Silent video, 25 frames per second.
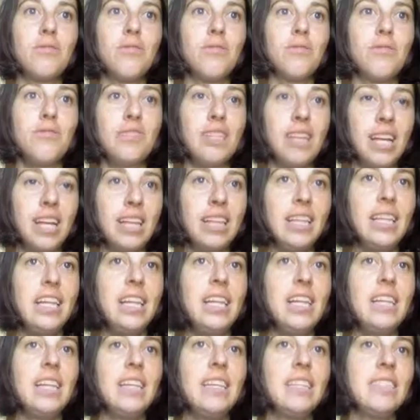sort of
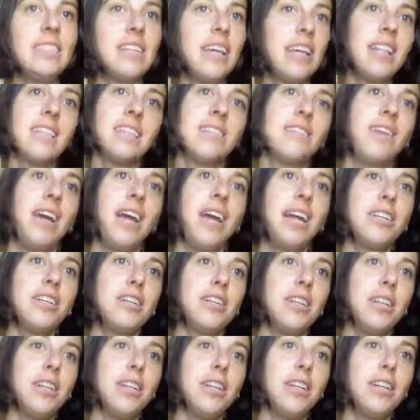daily
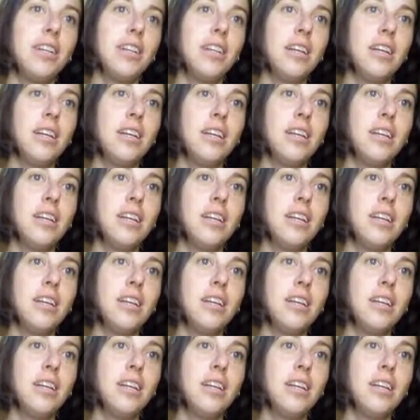satisfaction